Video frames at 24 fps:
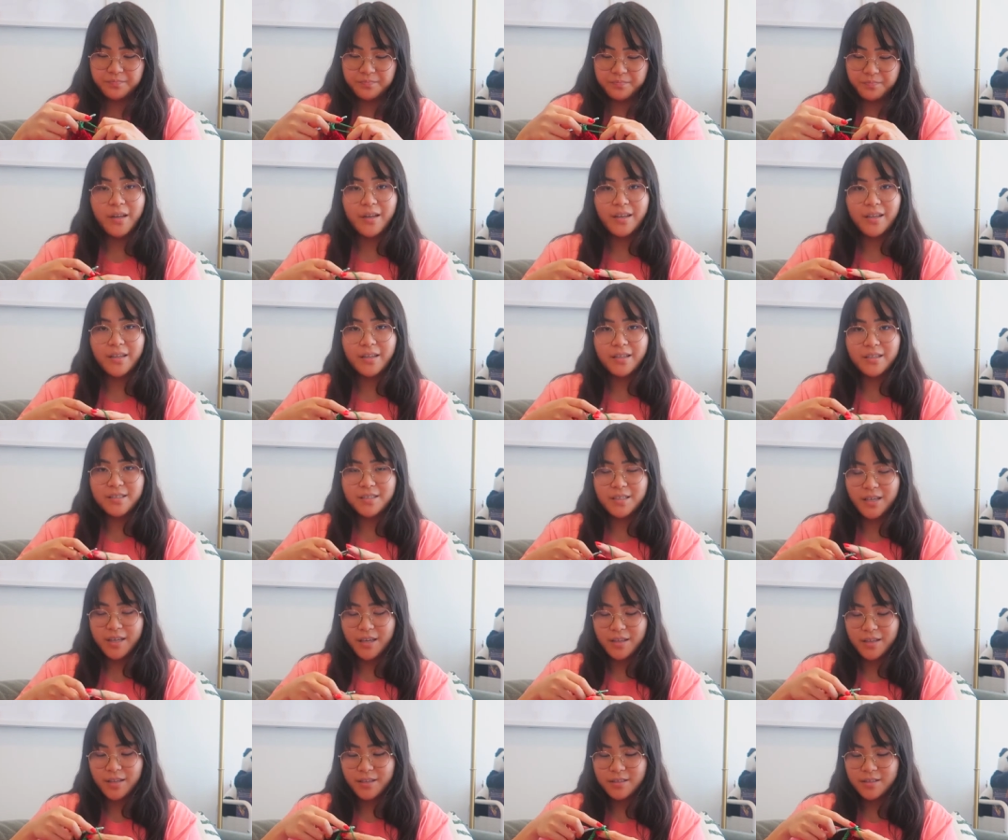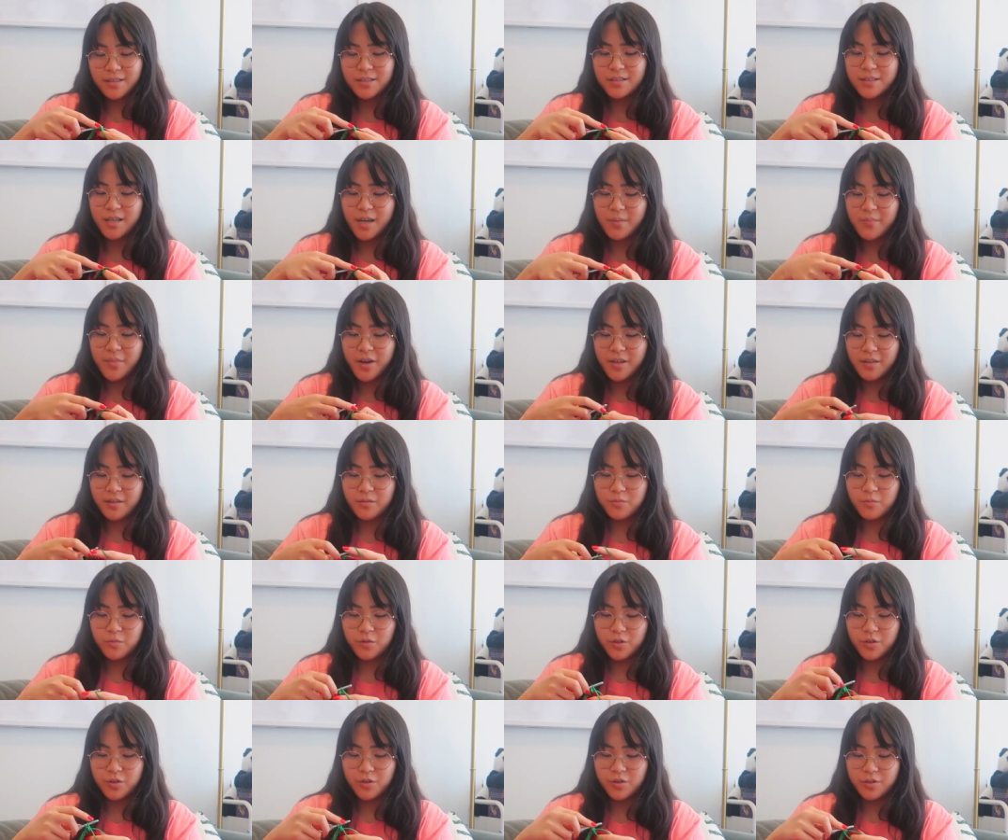Pretty easy, and that's the same method
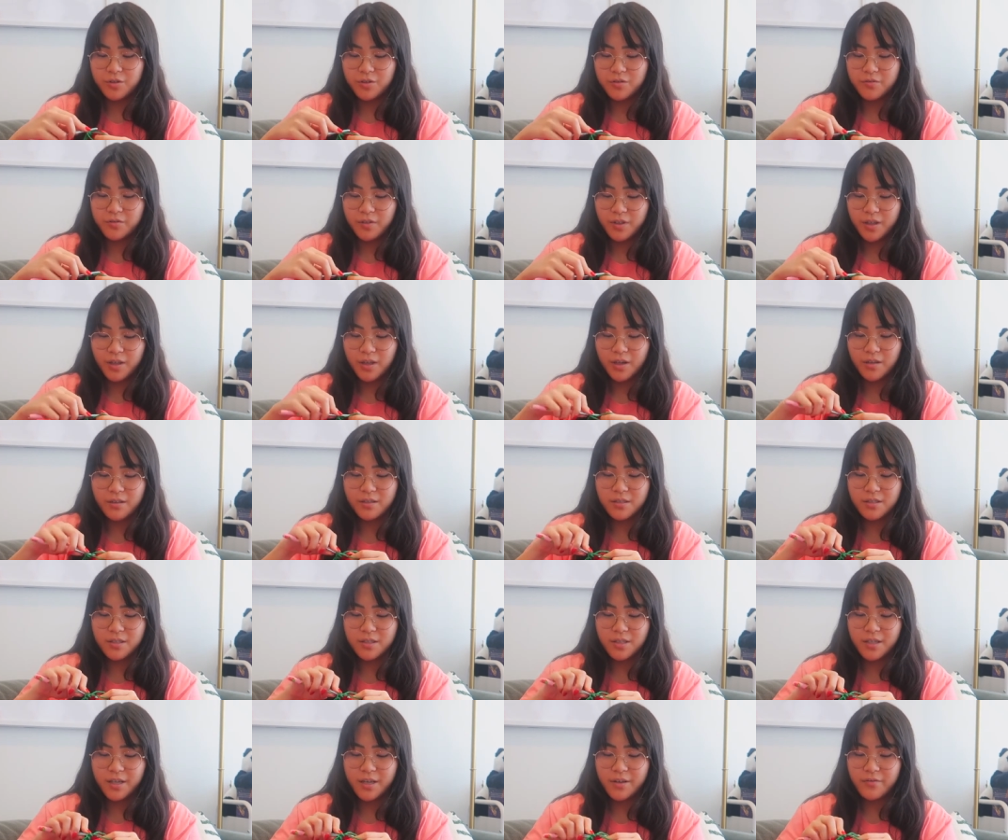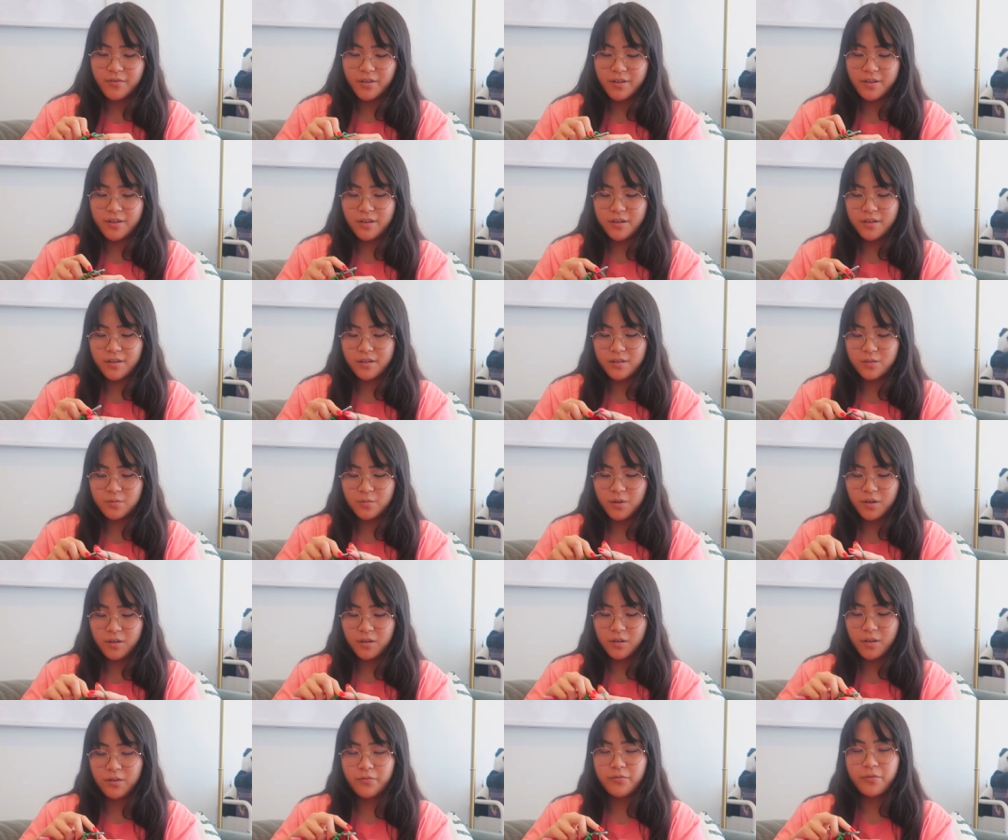we'll use for the other sleeve and then as
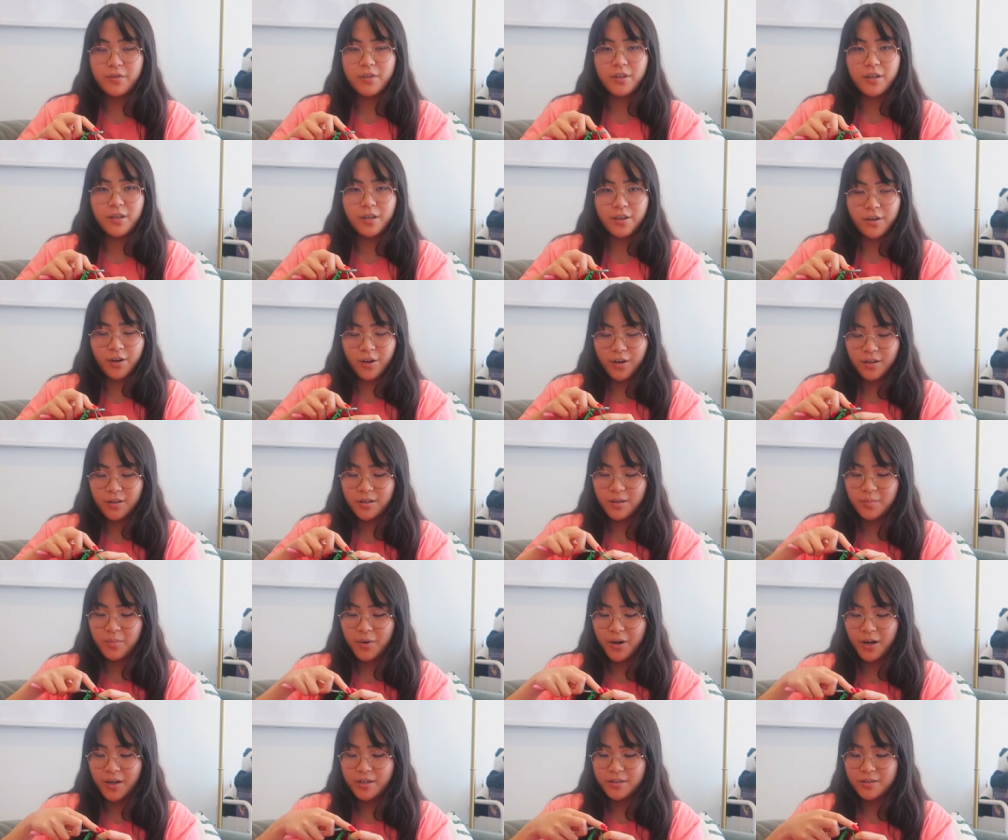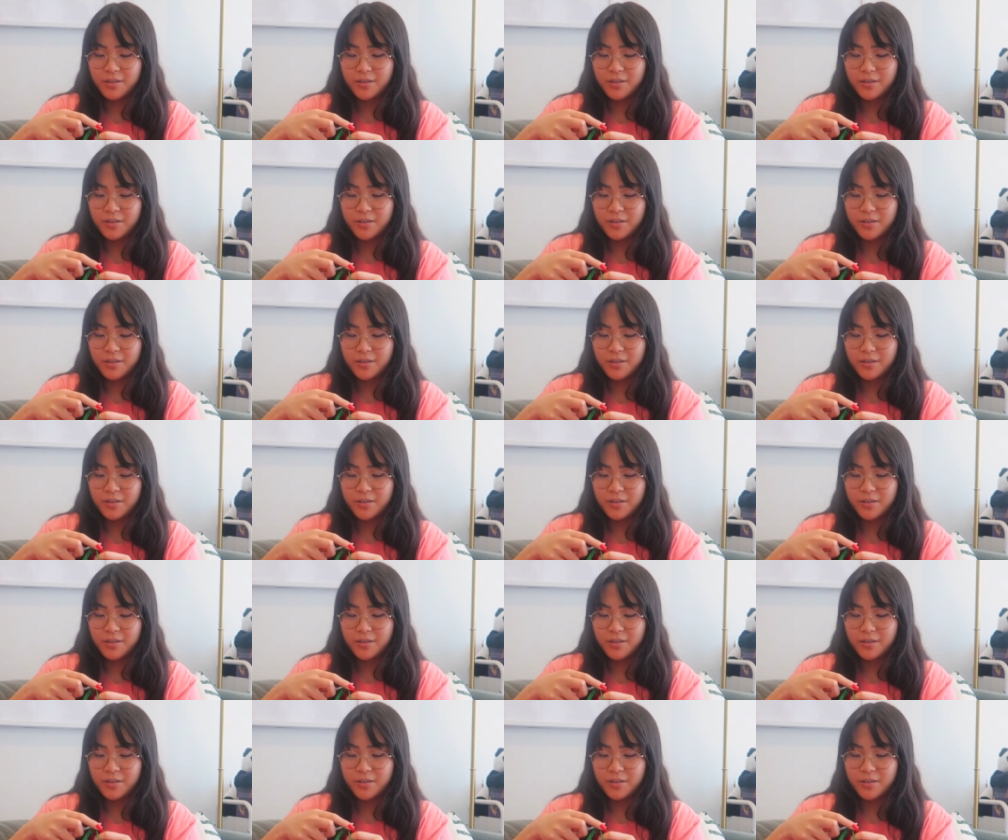well for the collar part